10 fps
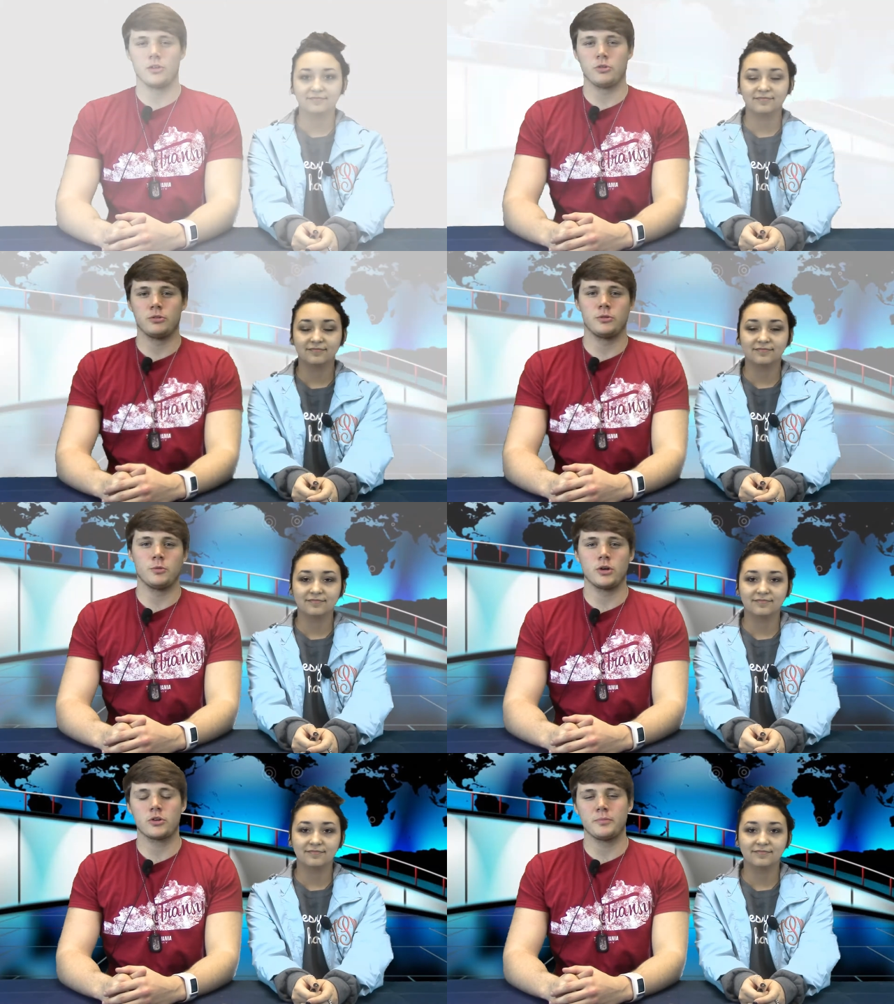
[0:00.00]
Speaker 1: Hello
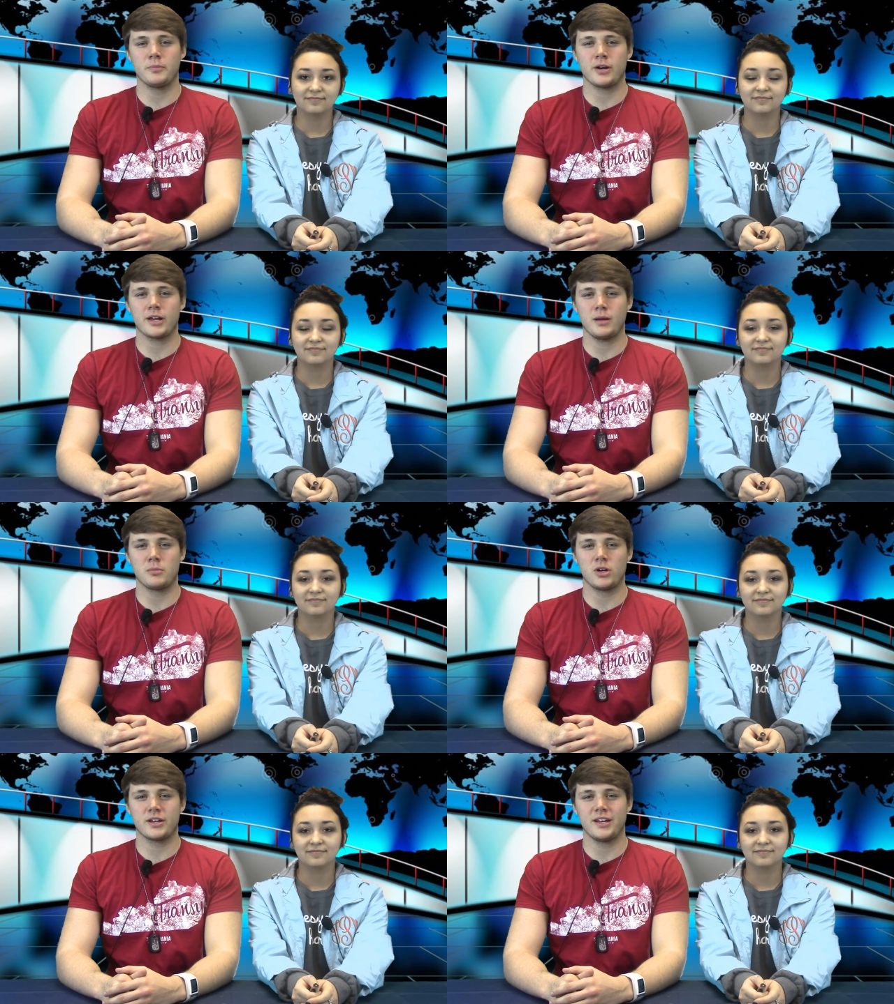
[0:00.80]
and welcome to
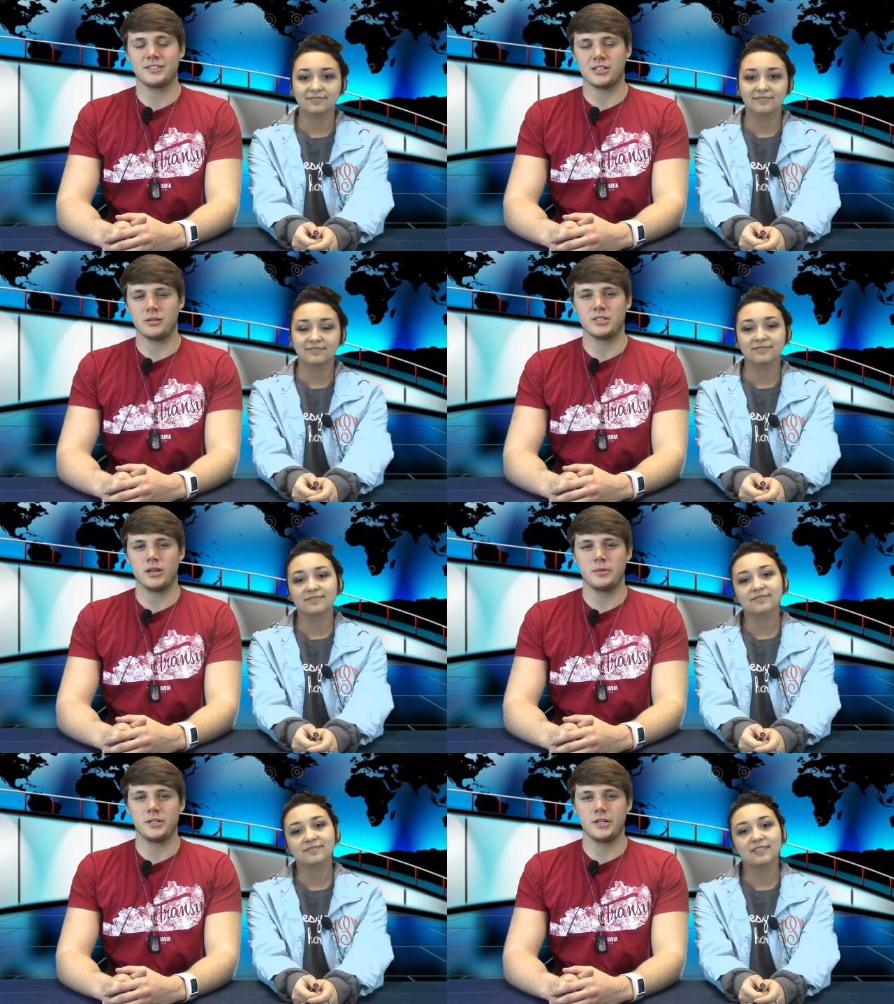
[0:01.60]
Bearcat Broadcast. I'm
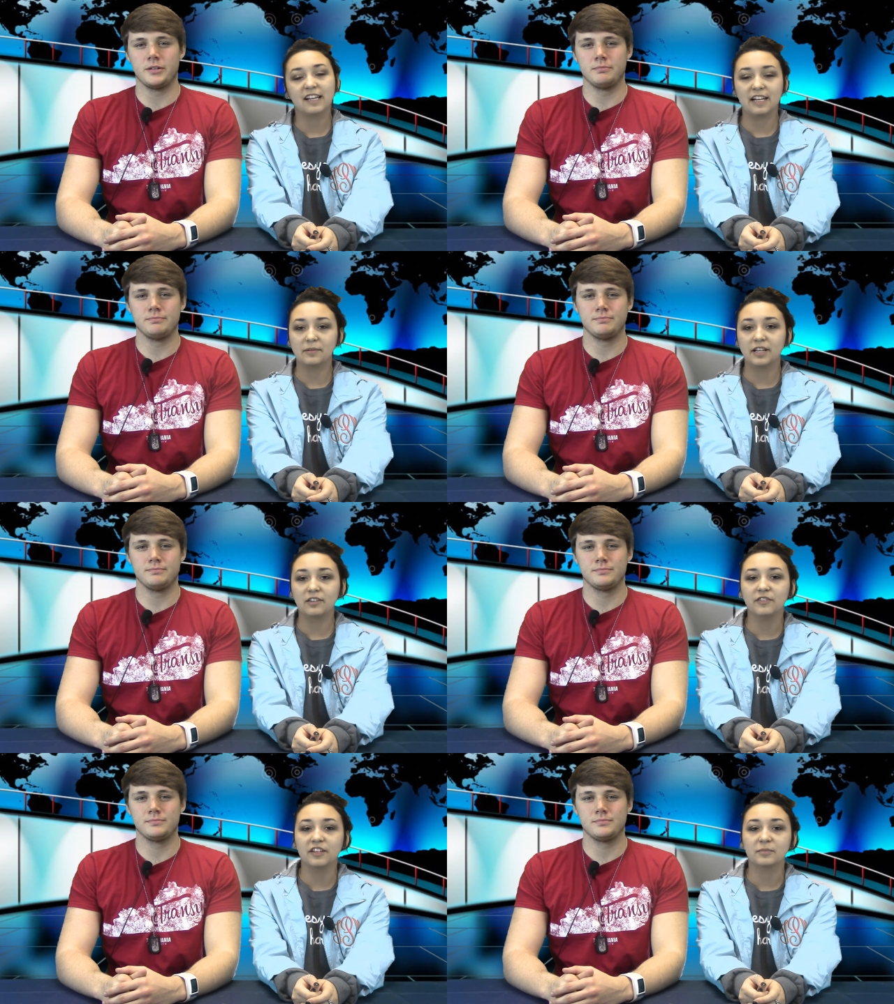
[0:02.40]
Simon Young. And I'm
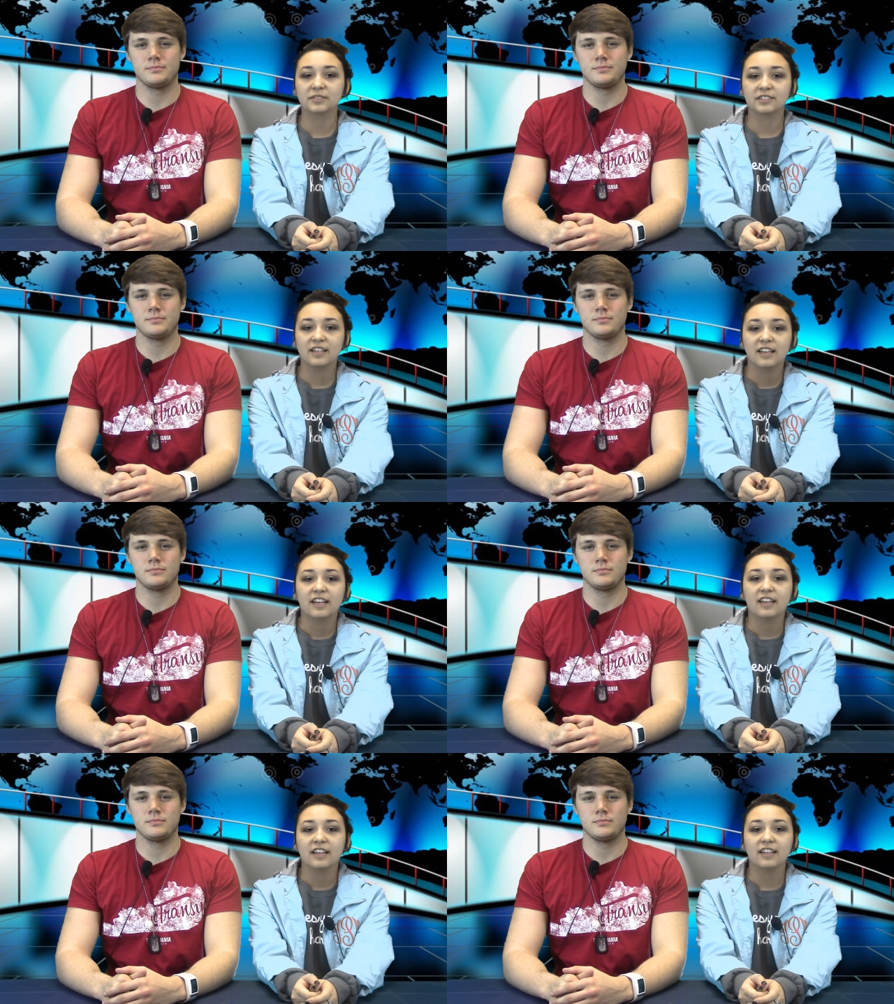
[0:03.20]
Speaker 2: Taylor Phillips.
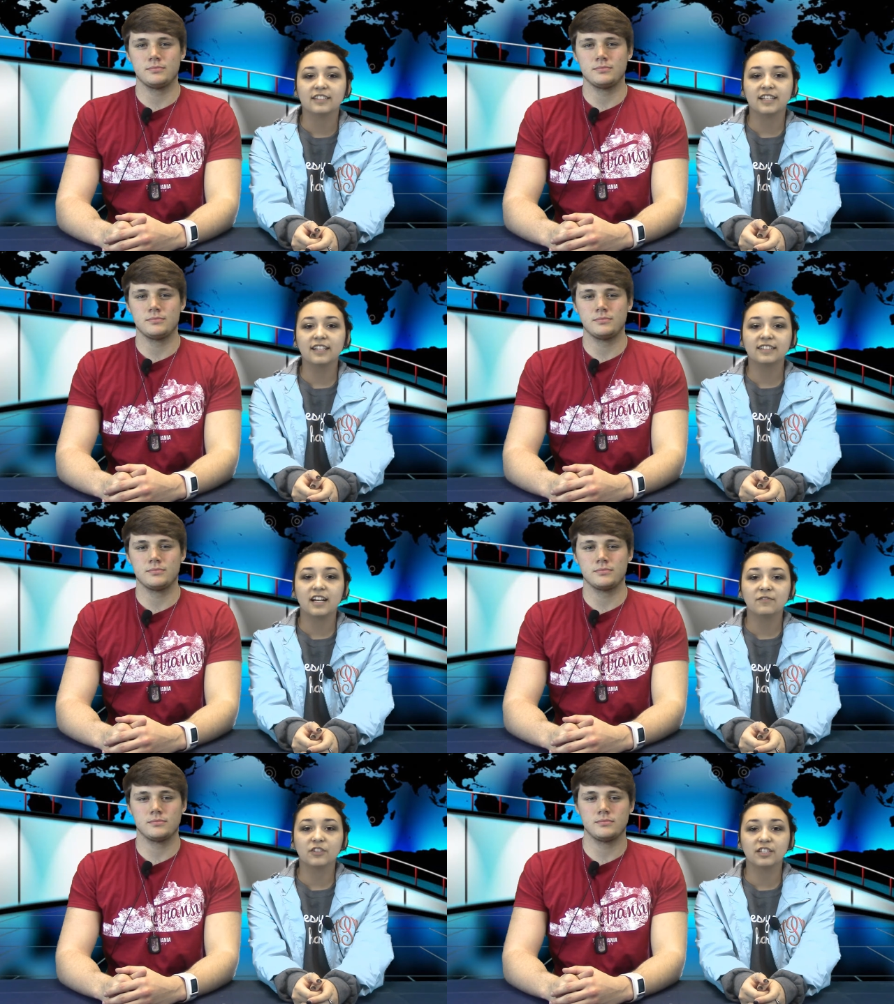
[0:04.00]
It is that
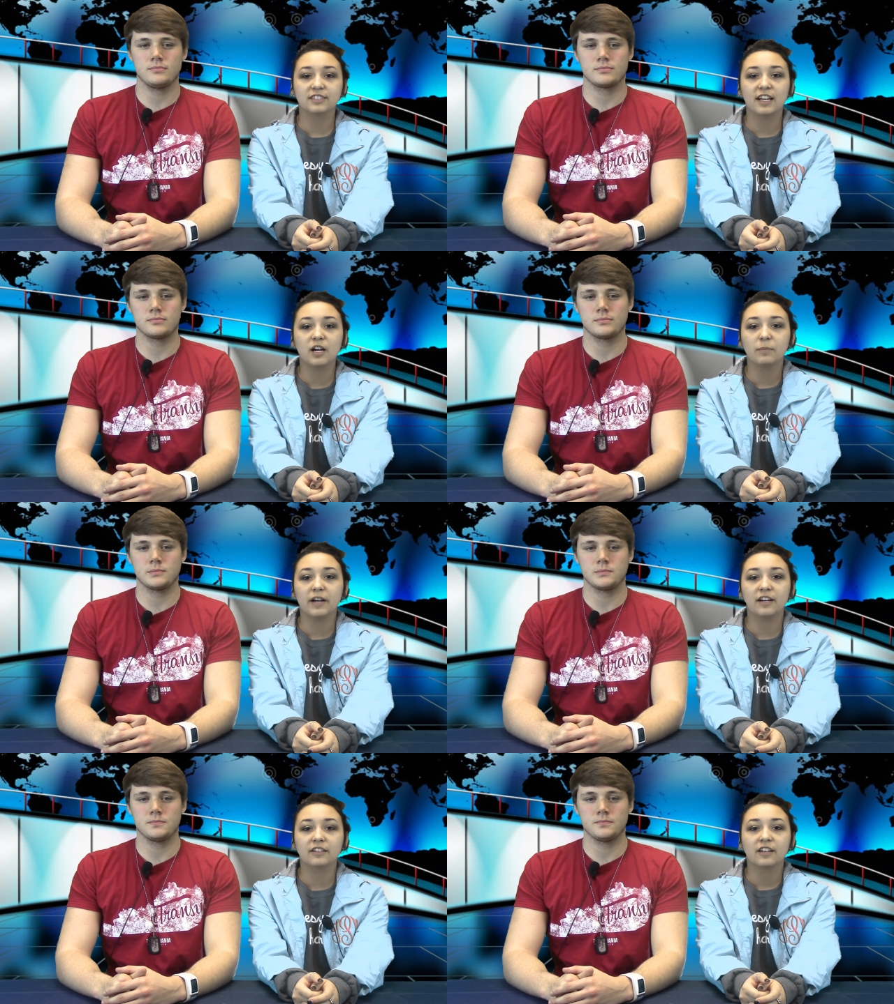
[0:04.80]
time for us to
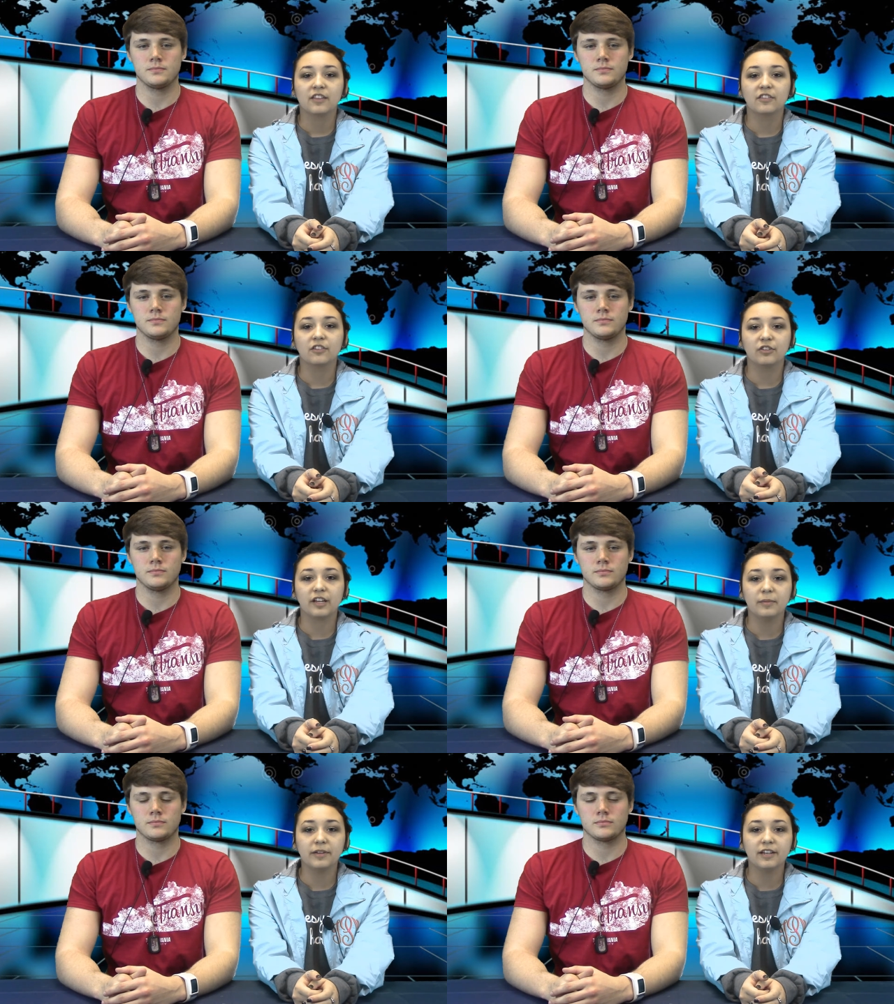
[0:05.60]
help out the
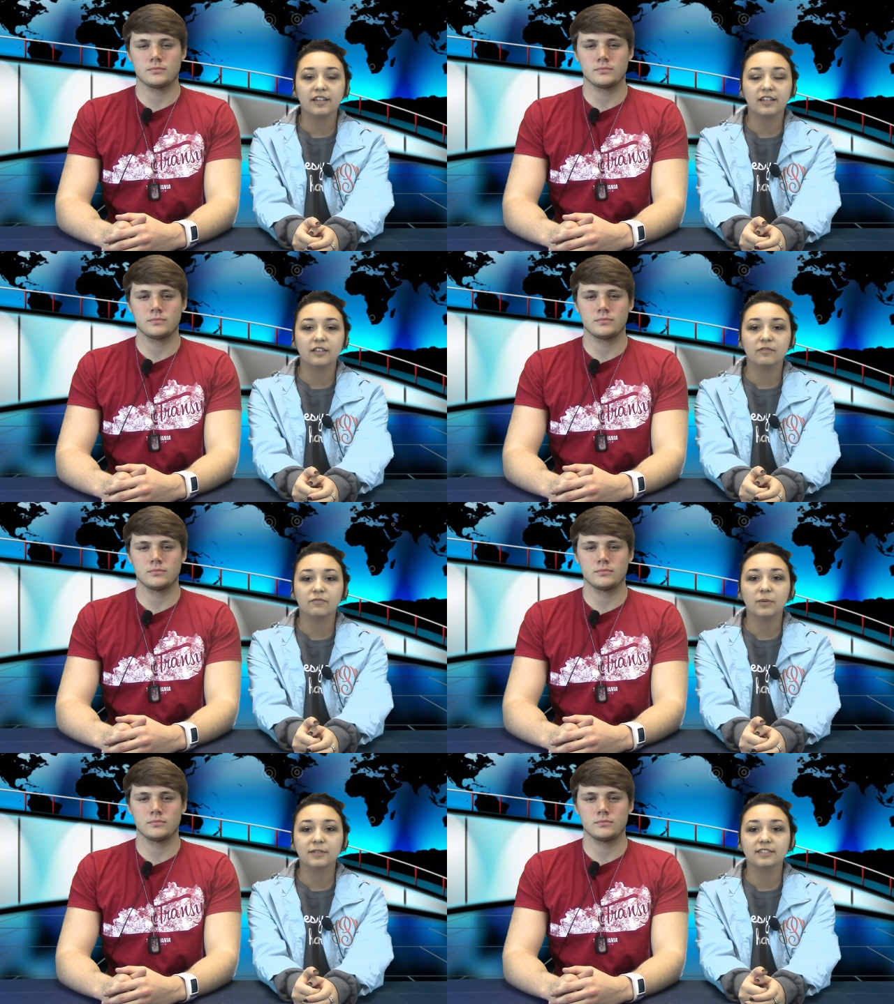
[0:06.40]
Leukemia and
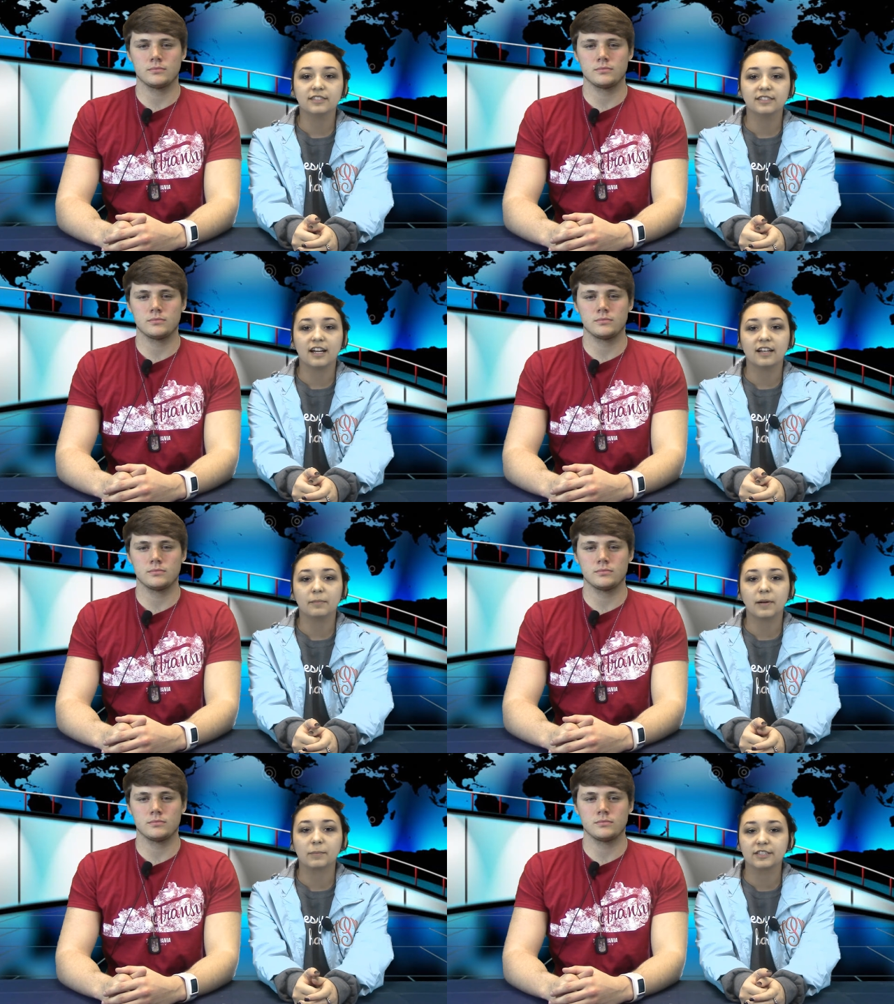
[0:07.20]
Lymphoma
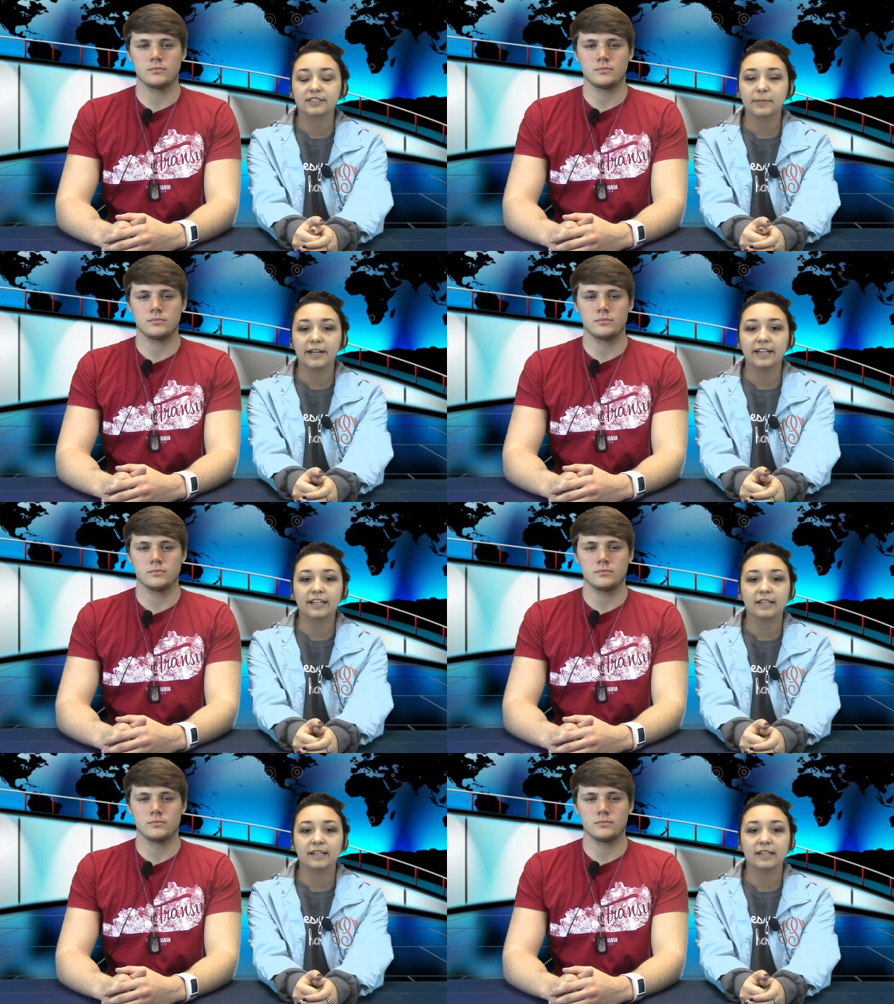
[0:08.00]
Society by participating